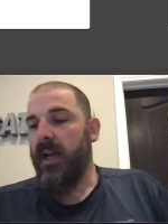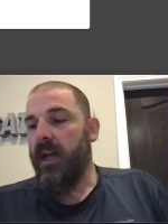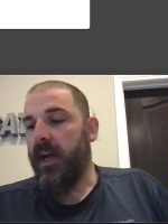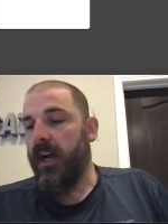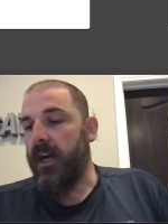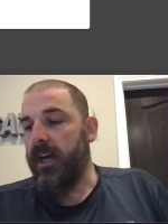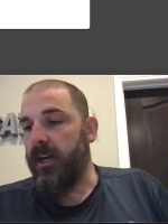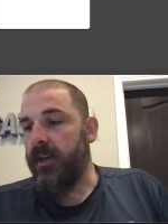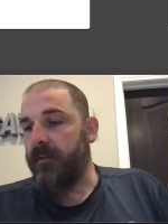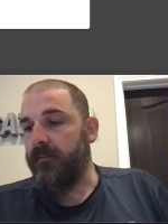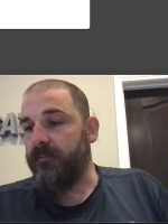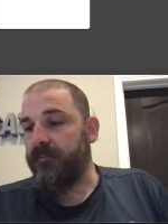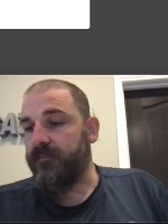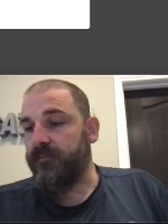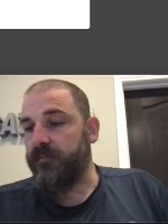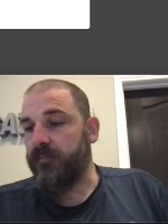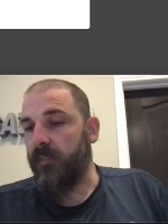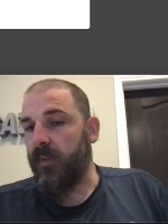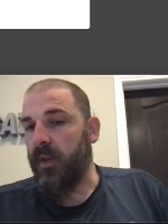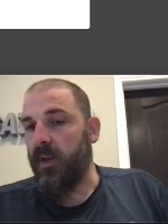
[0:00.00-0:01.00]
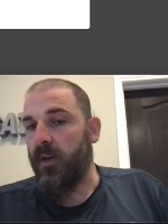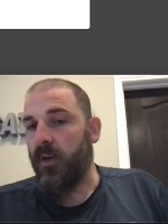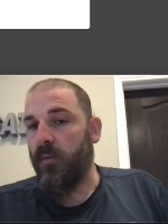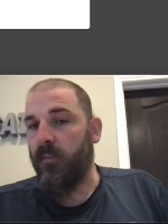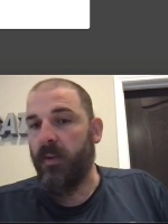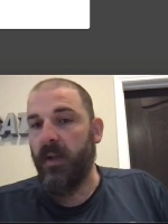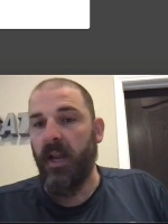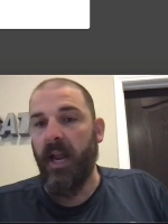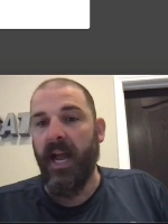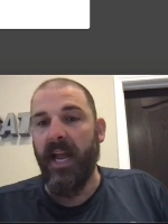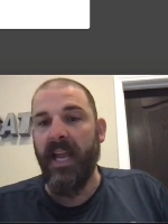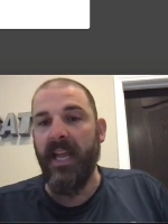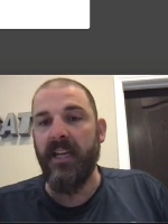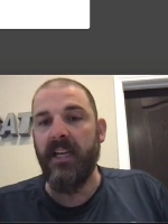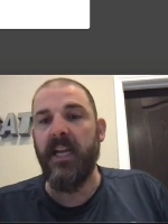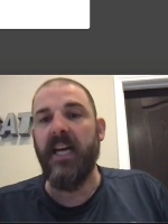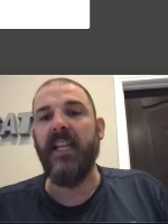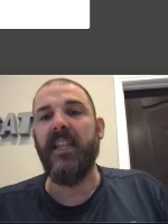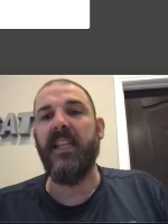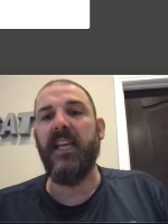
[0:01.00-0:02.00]
Um, you know, but I had
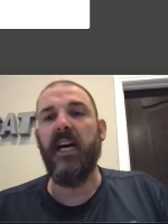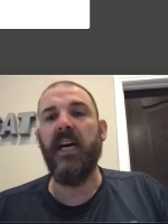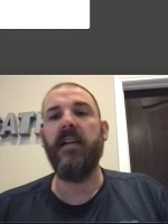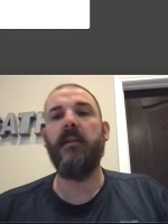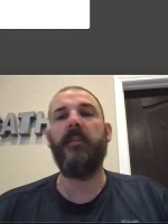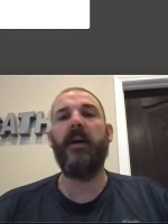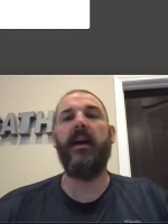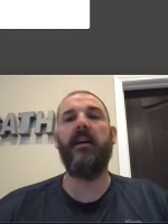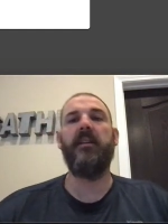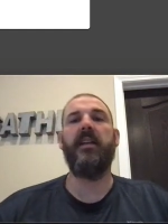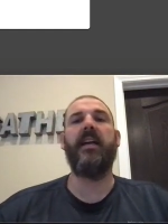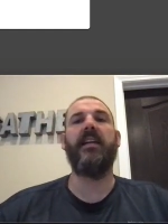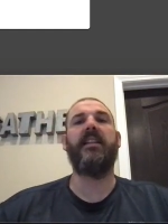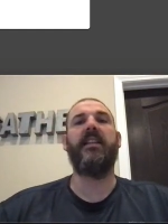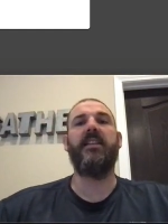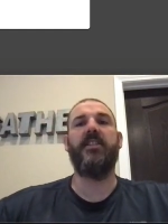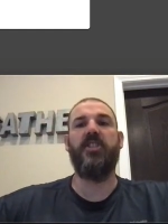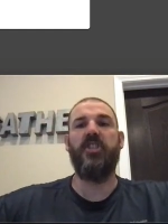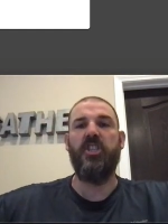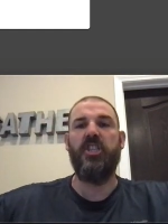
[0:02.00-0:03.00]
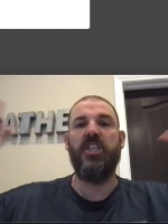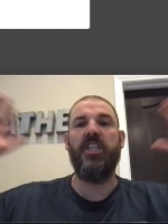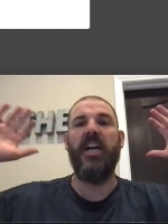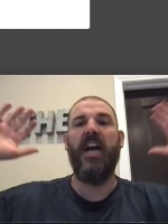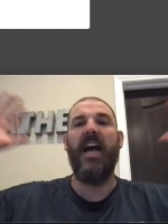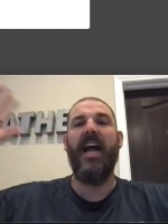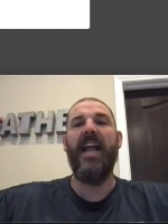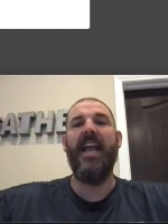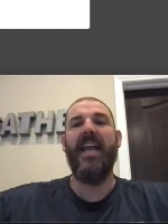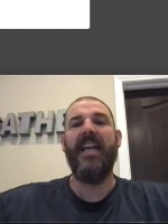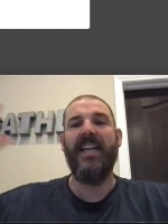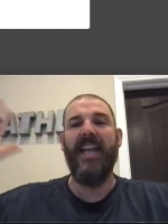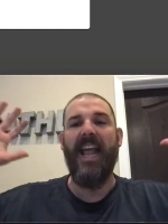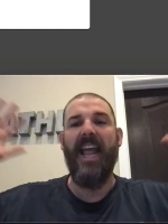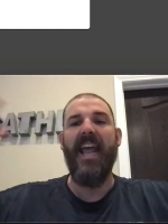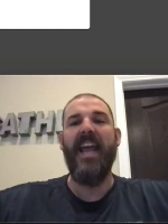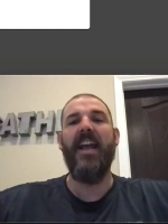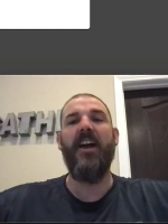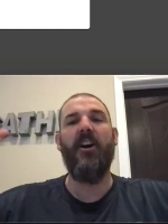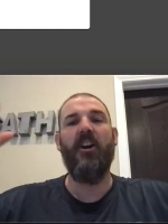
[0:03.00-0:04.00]
not thought about like this giant
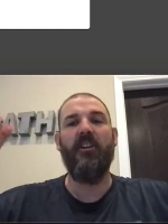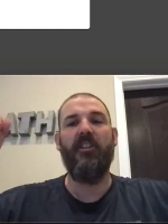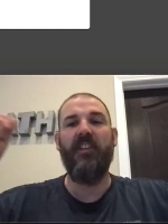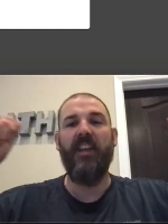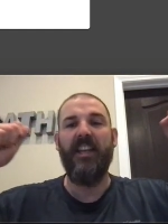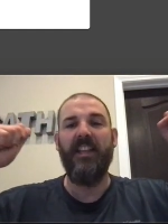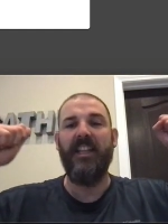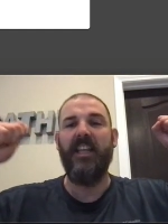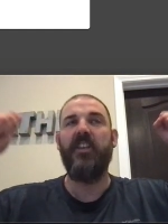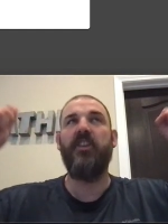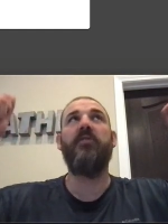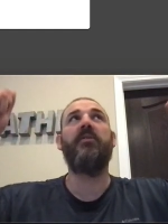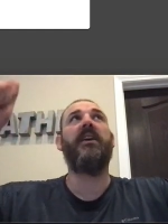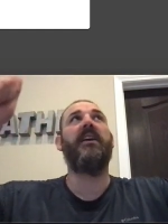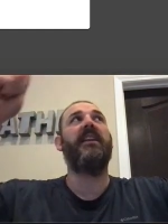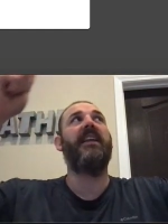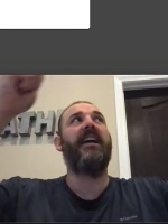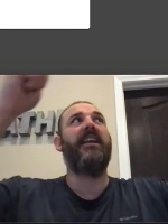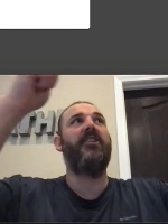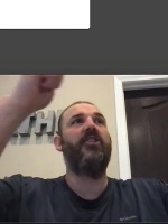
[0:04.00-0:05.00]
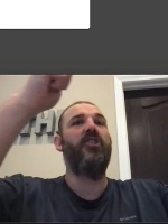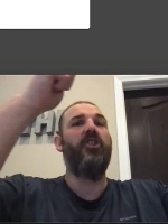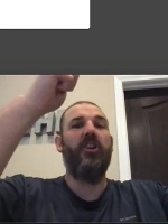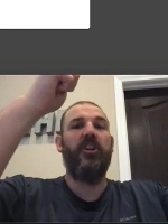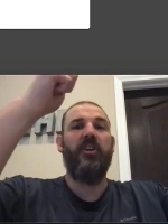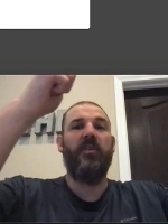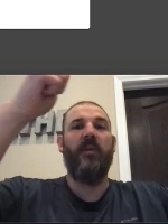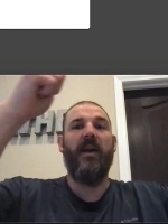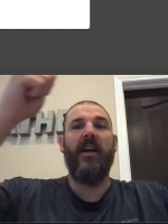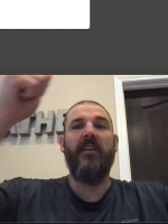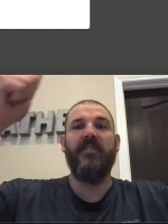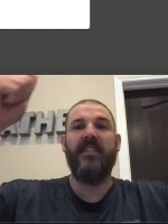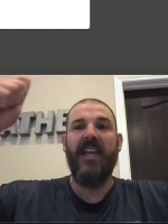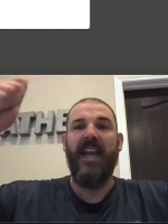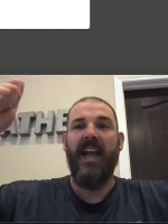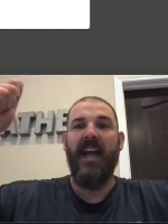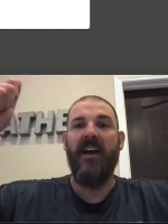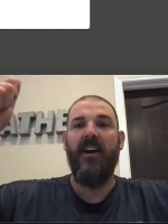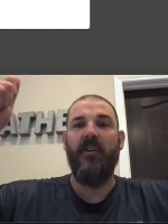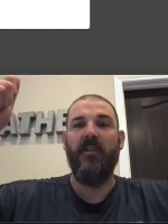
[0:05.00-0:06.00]
AR thing that you can like look around
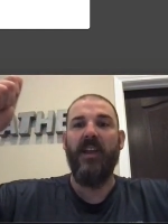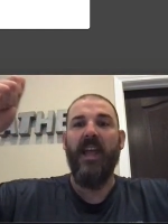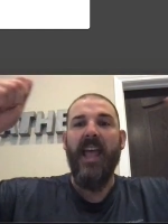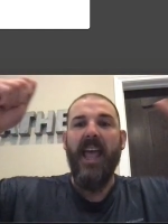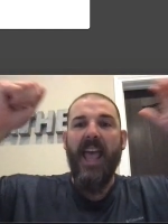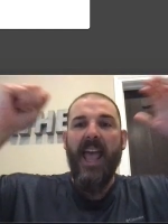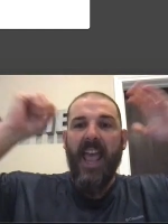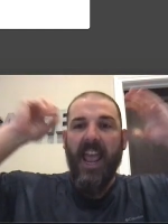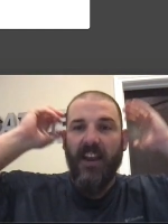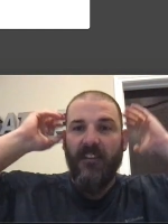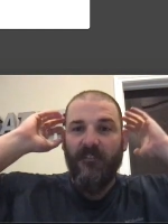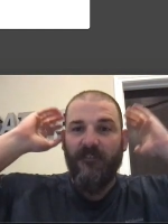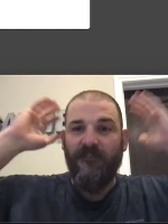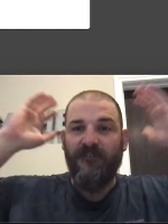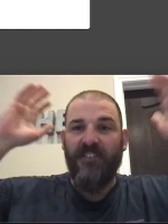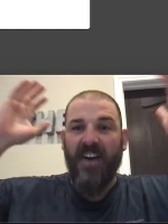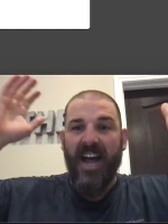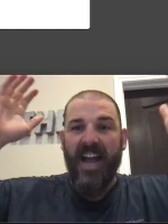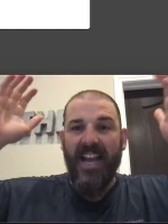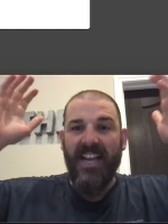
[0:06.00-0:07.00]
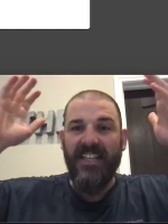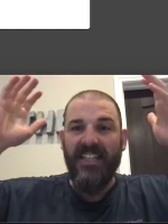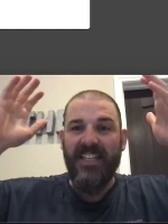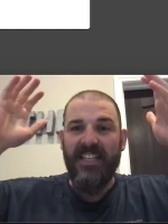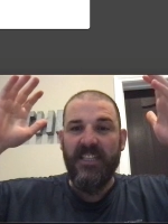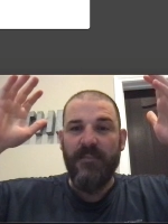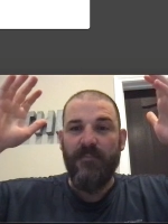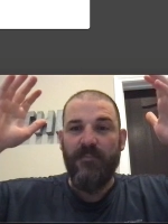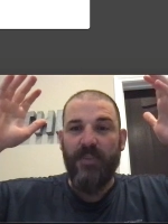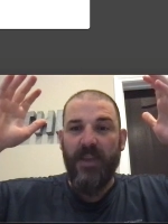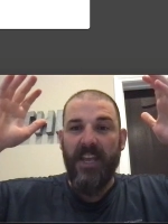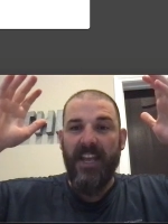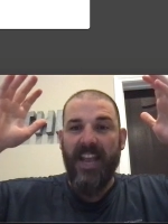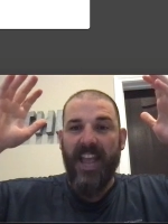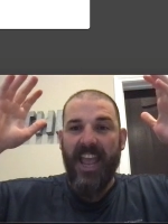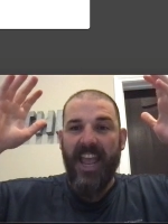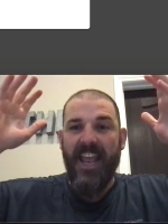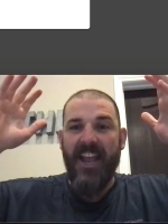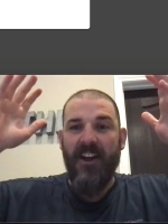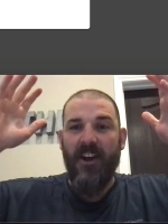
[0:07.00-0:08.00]
town and find these big
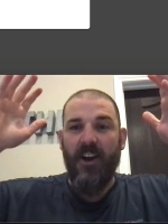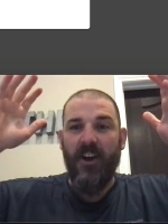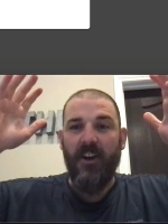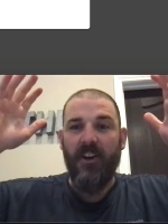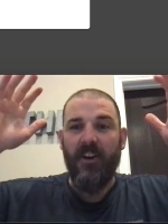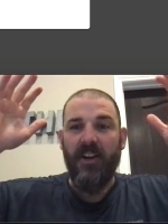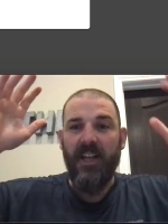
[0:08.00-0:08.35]
AR